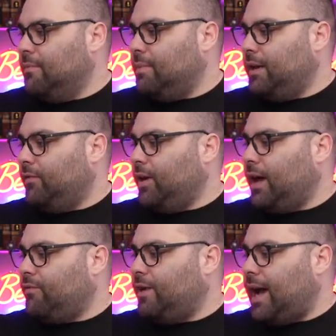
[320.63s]
But if we
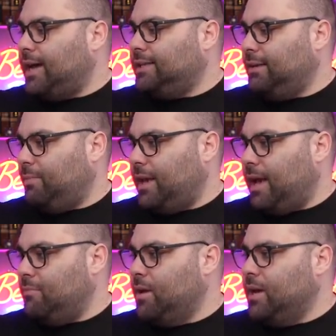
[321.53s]
have high
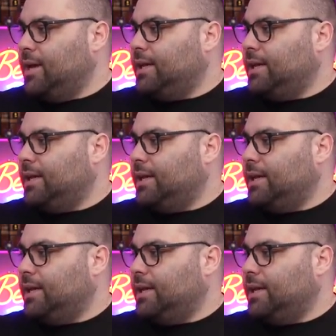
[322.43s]
CPM,